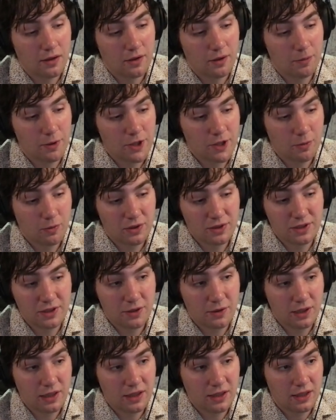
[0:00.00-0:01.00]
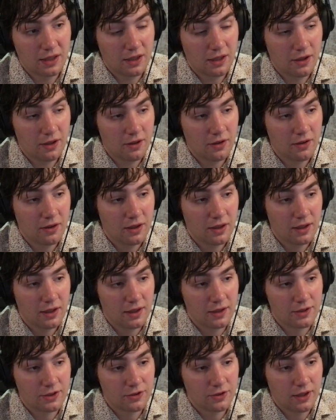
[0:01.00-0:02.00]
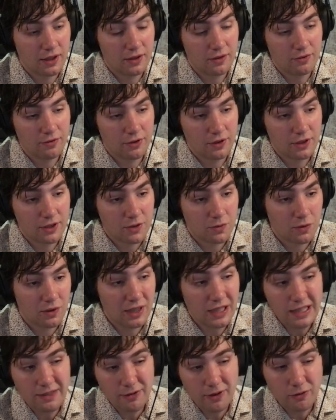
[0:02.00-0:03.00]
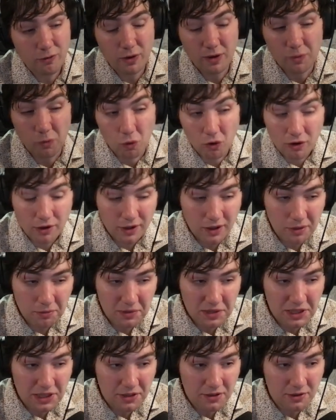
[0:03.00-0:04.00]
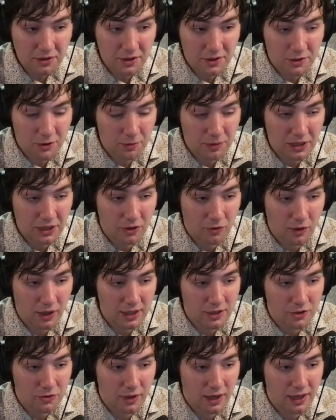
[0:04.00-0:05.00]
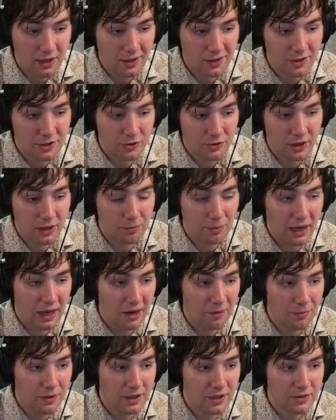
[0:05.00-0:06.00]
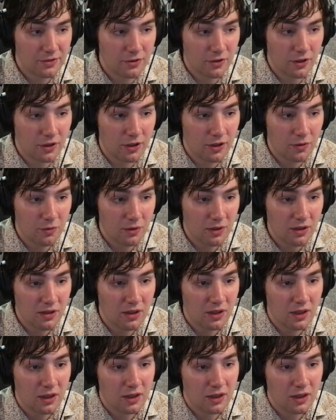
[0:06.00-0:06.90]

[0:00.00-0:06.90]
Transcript: Bishop wasn't doing anything here. It's trading for this one. Even if we weren't up material, this would be a great trade because you trade a bad piece for a good one.